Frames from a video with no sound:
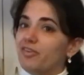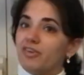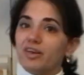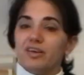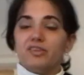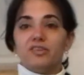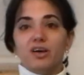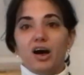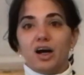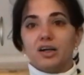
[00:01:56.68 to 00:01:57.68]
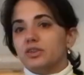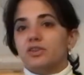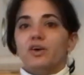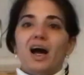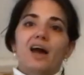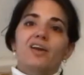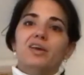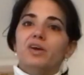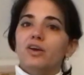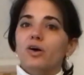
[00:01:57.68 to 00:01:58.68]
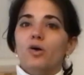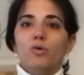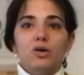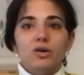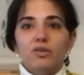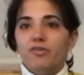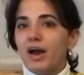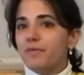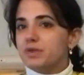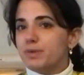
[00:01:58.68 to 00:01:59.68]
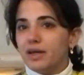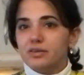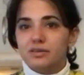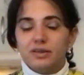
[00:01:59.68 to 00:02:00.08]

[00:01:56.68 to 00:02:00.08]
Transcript: for the stock, so I don't even know. Vibes based.